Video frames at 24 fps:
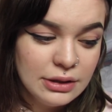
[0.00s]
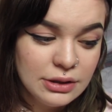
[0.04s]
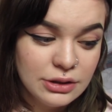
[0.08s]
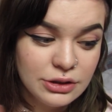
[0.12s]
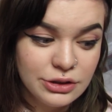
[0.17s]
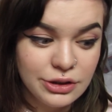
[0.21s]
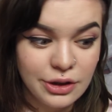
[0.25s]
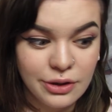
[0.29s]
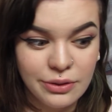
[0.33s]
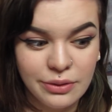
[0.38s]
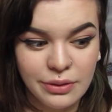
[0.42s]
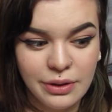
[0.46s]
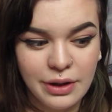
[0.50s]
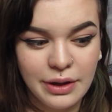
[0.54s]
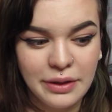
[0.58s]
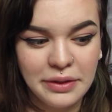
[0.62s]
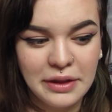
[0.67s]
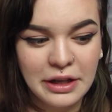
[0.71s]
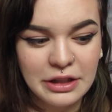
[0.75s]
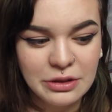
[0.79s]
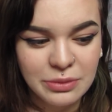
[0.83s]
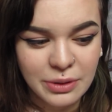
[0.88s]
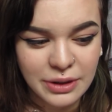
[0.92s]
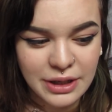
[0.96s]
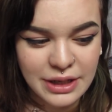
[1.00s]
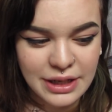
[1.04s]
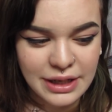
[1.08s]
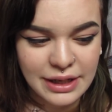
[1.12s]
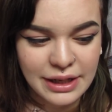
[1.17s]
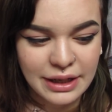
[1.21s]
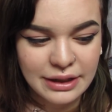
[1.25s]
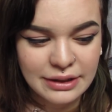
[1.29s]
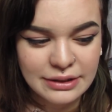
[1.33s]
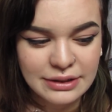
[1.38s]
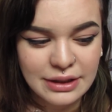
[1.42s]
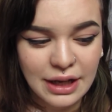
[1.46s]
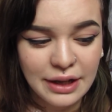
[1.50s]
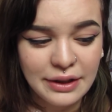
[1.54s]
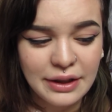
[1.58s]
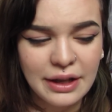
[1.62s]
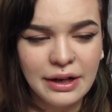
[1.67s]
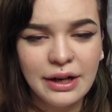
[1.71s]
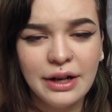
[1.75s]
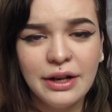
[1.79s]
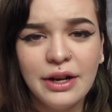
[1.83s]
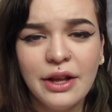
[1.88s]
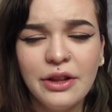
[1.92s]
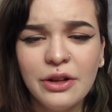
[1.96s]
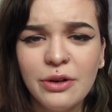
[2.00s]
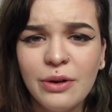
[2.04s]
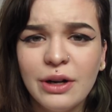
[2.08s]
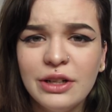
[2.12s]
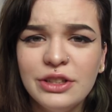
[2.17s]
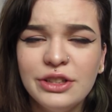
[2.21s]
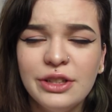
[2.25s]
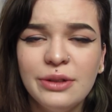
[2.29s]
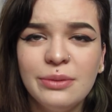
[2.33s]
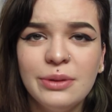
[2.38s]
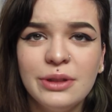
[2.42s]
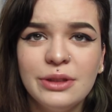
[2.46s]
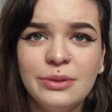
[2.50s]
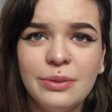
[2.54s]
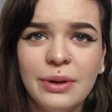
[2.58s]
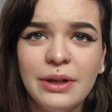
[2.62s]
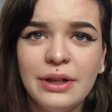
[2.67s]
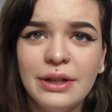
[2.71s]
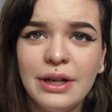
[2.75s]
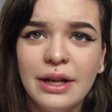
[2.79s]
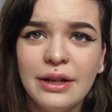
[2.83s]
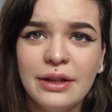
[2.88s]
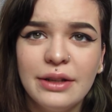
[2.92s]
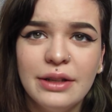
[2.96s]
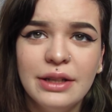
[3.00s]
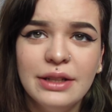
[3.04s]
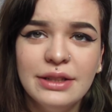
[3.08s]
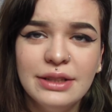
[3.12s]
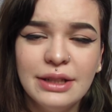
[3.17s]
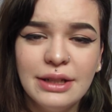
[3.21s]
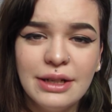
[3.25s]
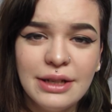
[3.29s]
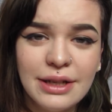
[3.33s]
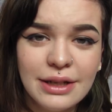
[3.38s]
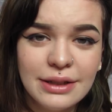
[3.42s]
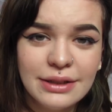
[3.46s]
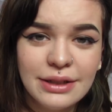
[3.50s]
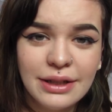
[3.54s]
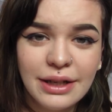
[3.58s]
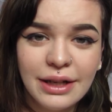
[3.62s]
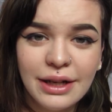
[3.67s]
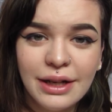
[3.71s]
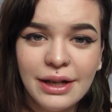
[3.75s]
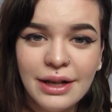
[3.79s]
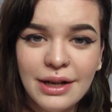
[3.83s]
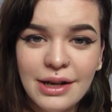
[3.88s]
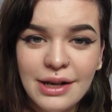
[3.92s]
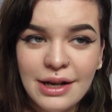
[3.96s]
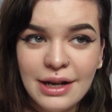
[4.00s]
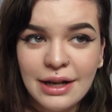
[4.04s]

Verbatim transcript: So that's where he is. And then another question was, what ethnicity is he?